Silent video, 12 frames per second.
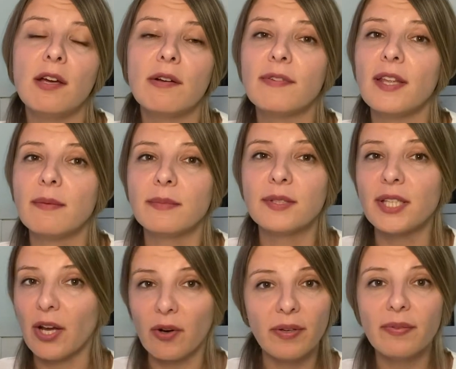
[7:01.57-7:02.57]
of them
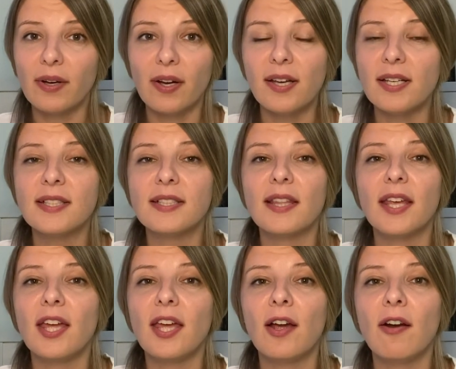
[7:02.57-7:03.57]
sacrifice
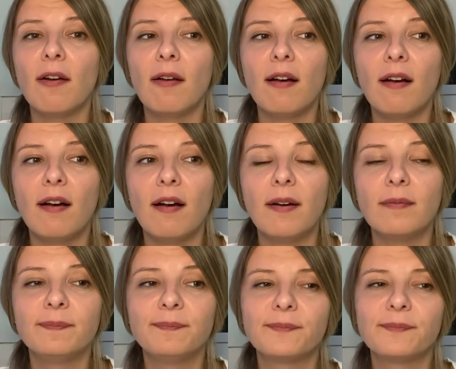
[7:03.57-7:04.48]
their time